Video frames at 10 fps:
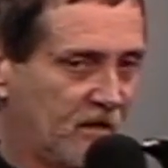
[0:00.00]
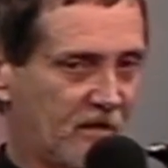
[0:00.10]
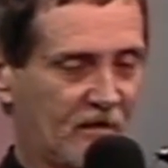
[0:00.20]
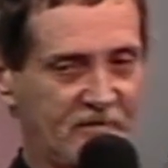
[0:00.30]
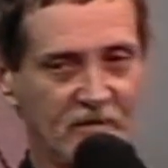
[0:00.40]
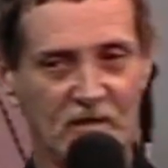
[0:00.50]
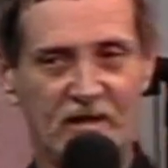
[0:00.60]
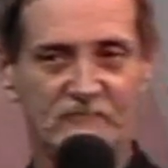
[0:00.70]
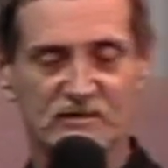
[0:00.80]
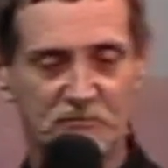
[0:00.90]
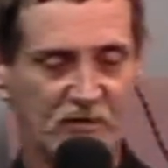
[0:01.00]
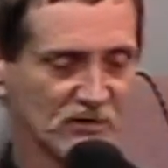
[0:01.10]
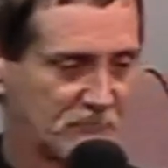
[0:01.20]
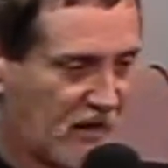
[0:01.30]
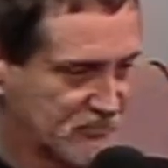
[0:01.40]
And I didn't leave just because
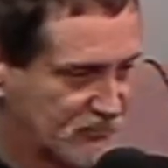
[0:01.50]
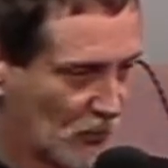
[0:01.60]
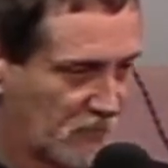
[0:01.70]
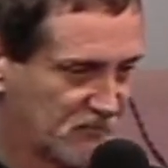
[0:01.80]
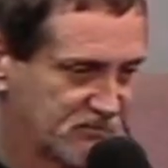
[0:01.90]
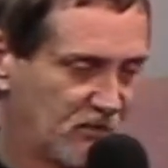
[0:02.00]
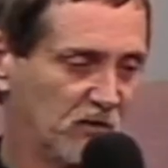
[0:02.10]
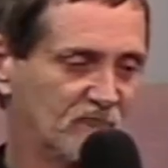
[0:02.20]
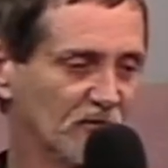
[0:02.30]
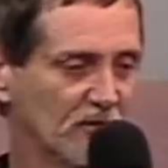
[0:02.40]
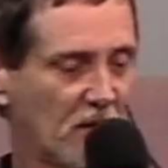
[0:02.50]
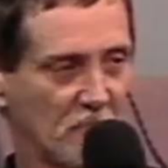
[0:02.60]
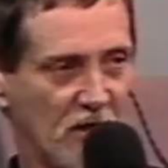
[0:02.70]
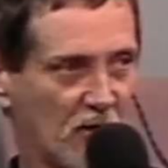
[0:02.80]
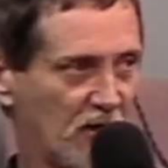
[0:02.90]
Pastor Dorothy said, well, if you're not
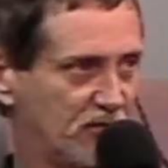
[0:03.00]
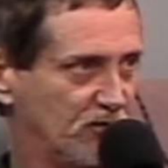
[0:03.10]
married,